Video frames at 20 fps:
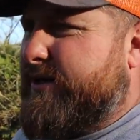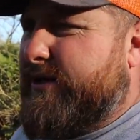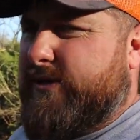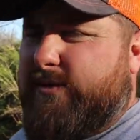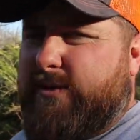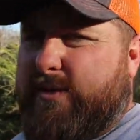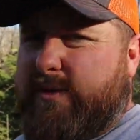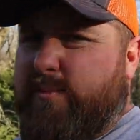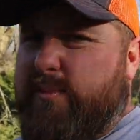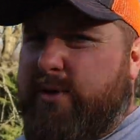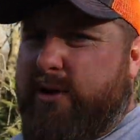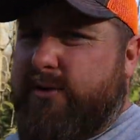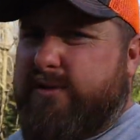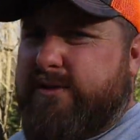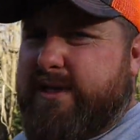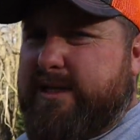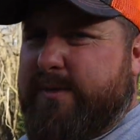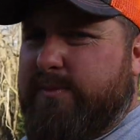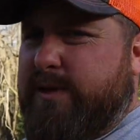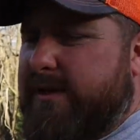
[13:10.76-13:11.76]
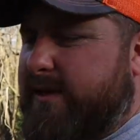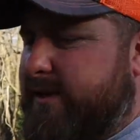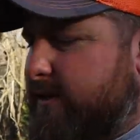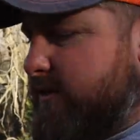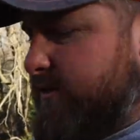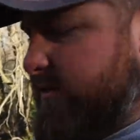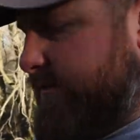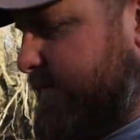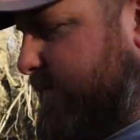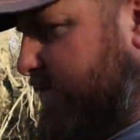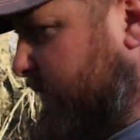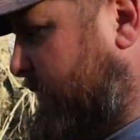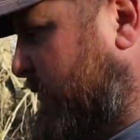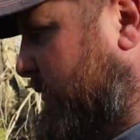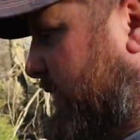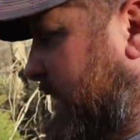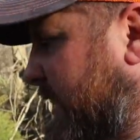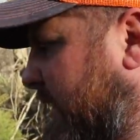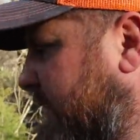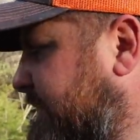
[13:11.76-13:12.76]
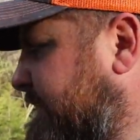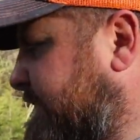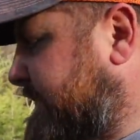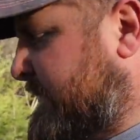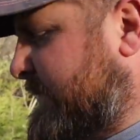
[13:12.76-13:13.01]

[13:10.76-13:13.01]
to deal with a post that's been there for a while